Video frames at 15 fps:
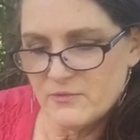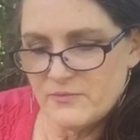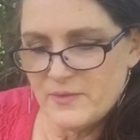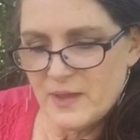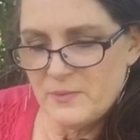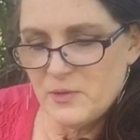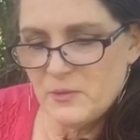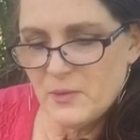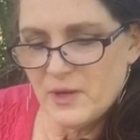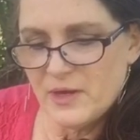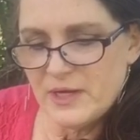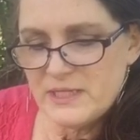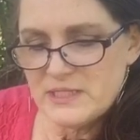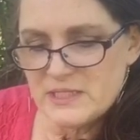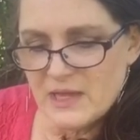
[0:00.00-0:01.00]

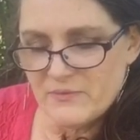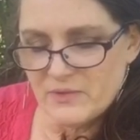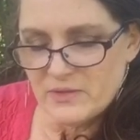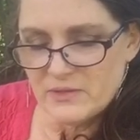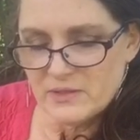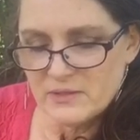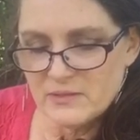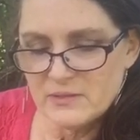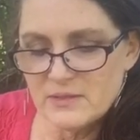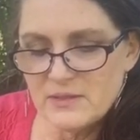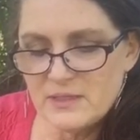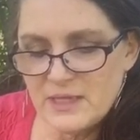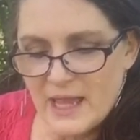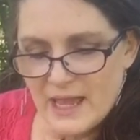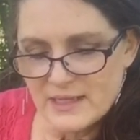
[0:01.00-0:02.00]
February 7th.
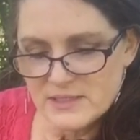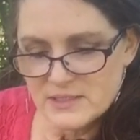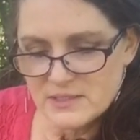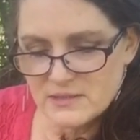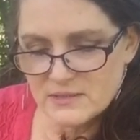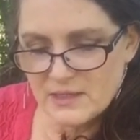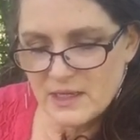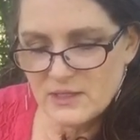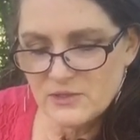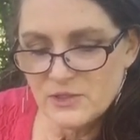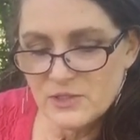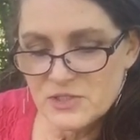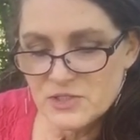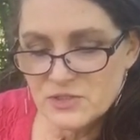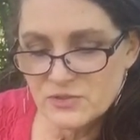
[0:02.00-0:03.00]
Yes, it
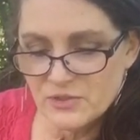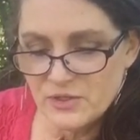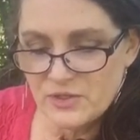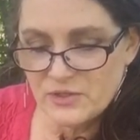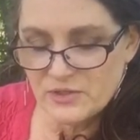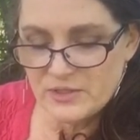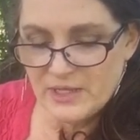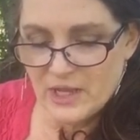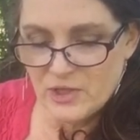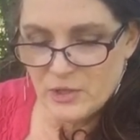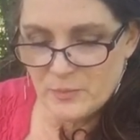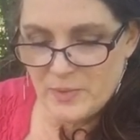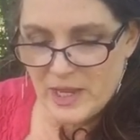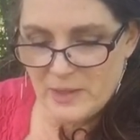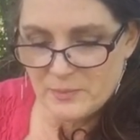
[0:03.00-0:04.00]
looks good on
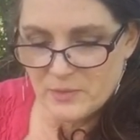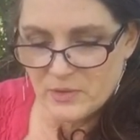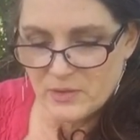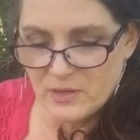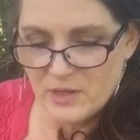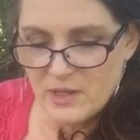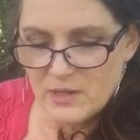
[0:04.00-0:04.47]
yellow paper,